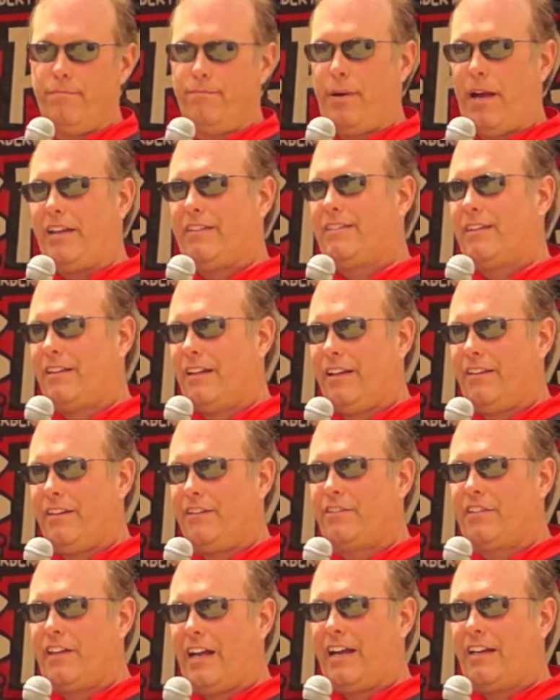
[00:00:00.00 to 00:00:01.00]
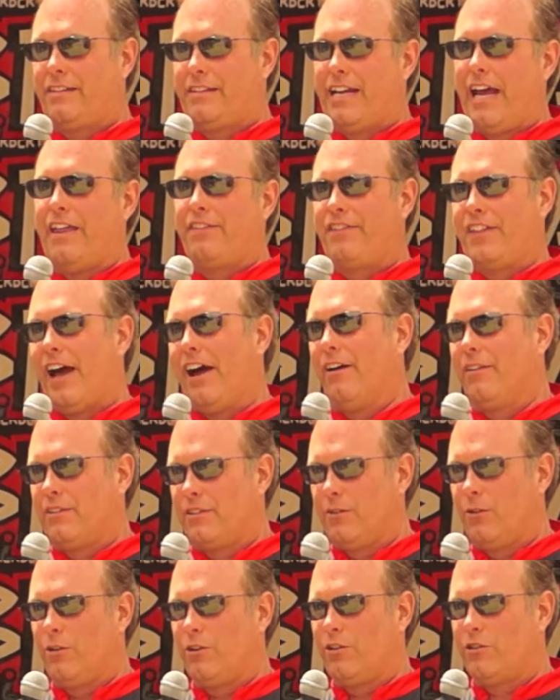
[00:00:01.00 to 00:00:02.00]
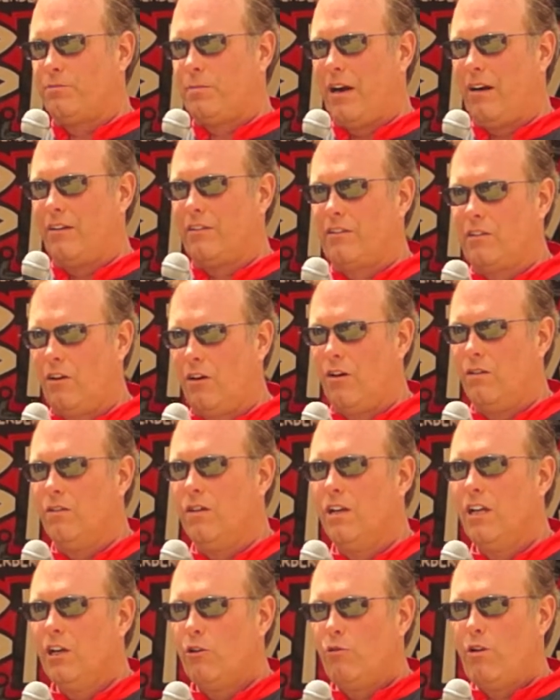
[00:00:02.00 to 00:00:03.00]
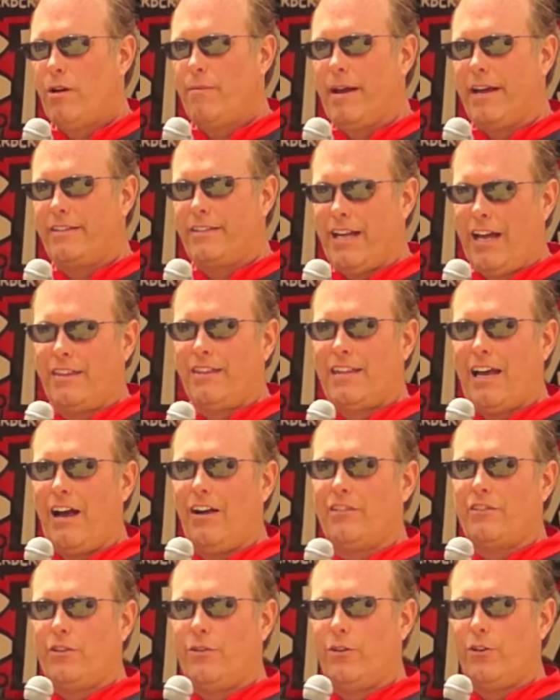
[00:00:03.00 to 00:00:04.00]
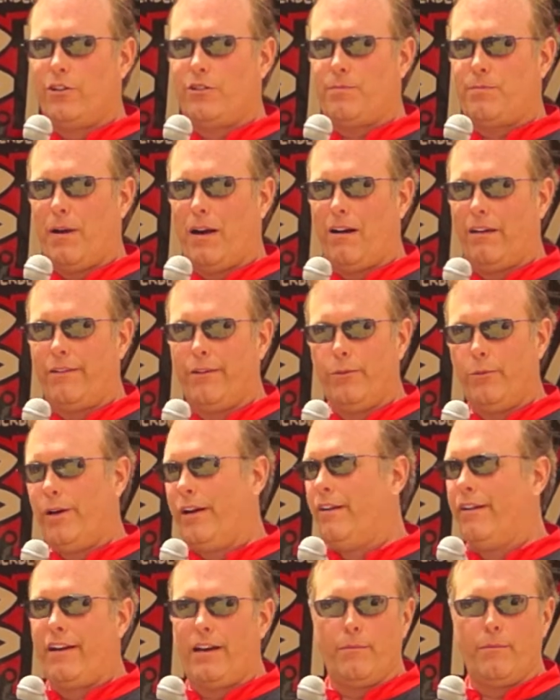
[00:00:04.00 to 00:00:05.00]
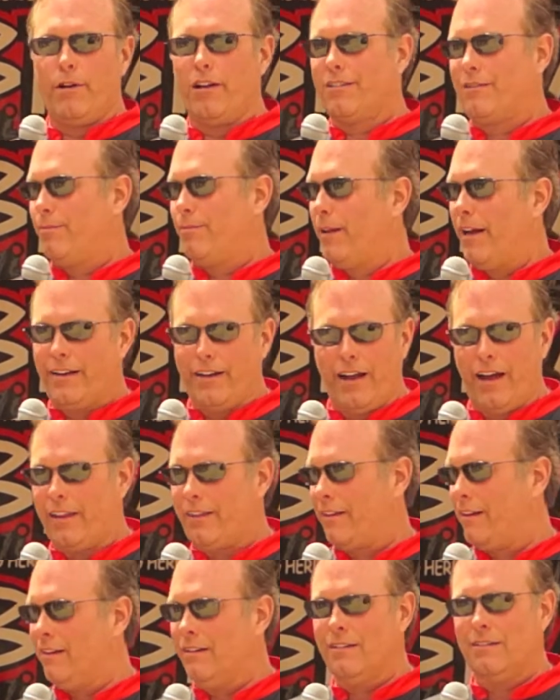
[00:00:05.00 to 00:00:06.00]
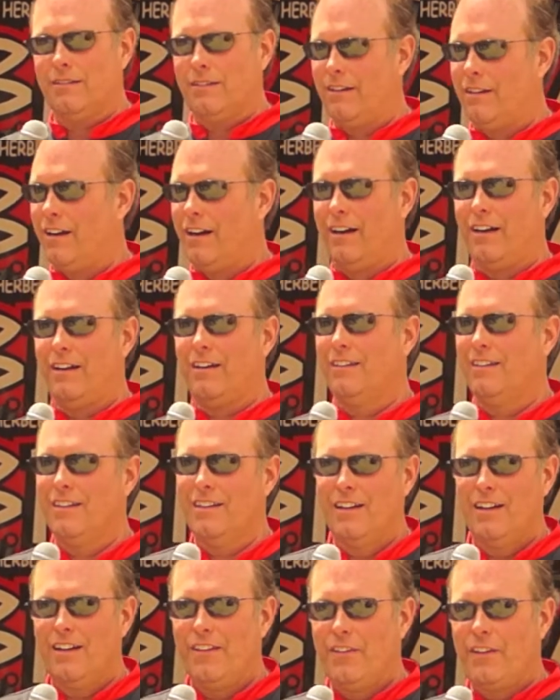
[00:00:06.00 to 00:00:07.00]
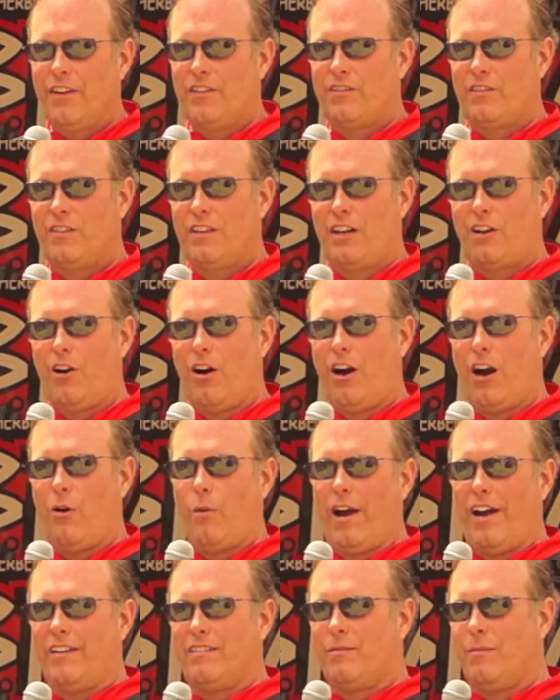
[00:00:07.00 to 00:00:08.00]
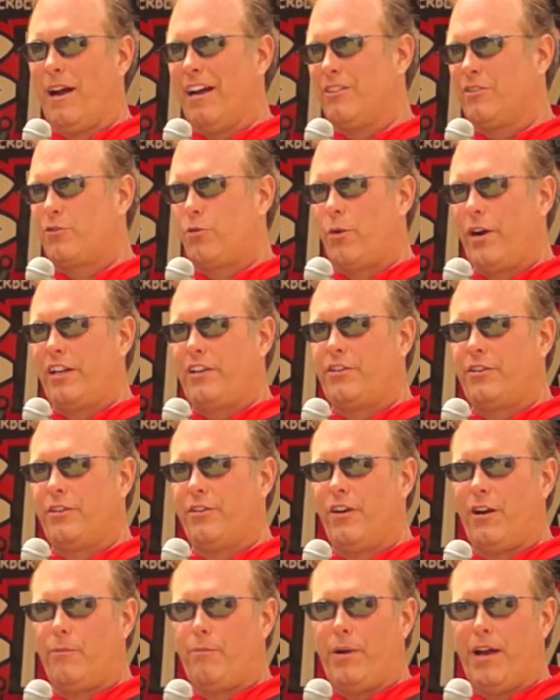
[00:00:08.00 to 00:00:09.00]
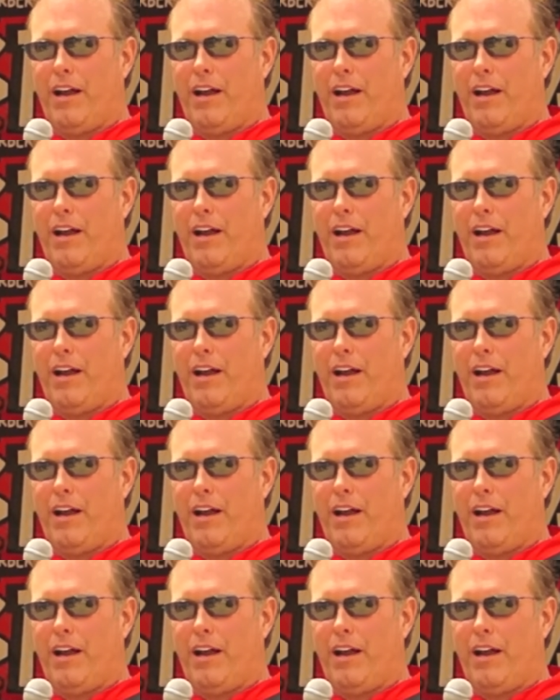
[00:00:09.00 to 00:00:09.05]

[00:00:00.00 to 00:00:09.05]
basically they're saying 10,000 horsepower. So we make 10,000 horsepower, we don't need to multiply nothing, all right? The car weighs about 2,200